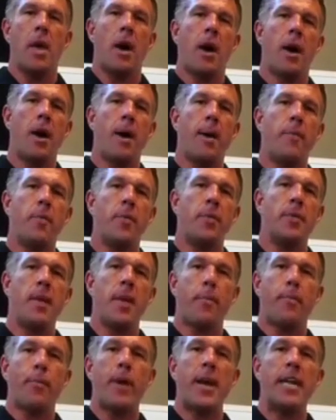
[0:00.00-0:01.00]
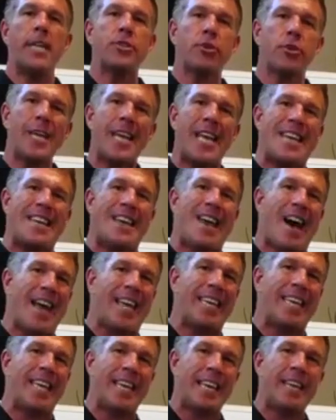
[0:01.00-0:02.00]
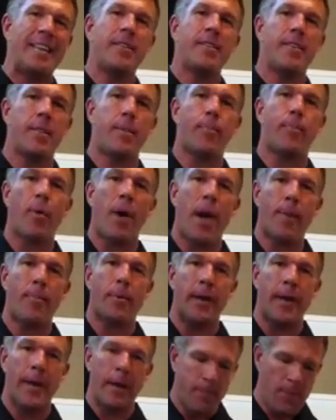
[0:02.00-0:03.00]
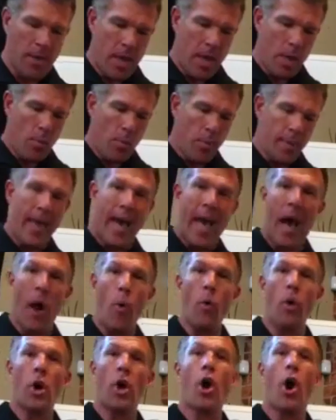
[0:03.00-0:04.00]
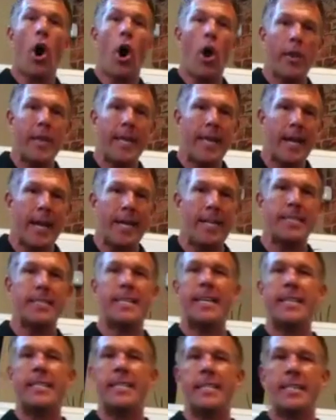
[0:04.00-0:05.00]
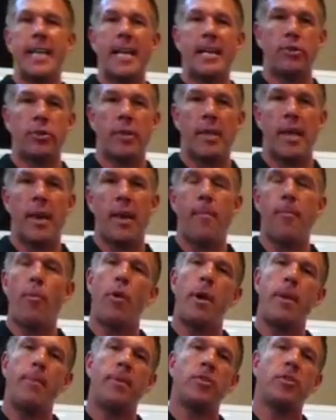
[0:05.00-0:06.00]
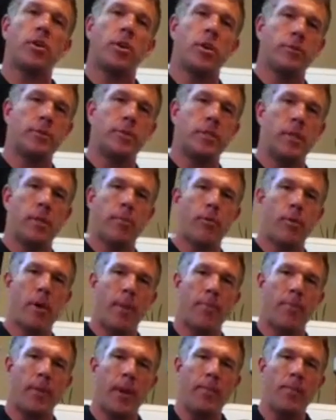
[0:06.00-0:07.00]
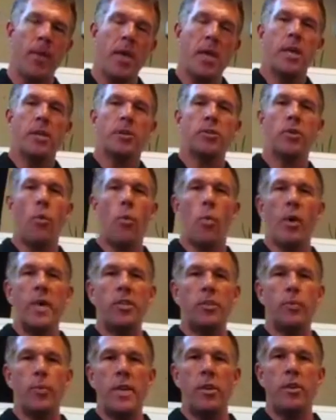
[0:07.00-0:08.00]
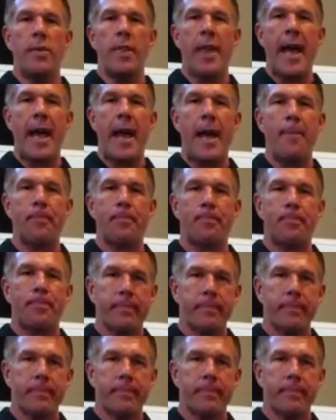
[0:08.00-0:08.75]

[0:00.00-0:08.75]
the appraiser cannot get into the property without calling us and scheduling an appointment to go see the property. So once we do that,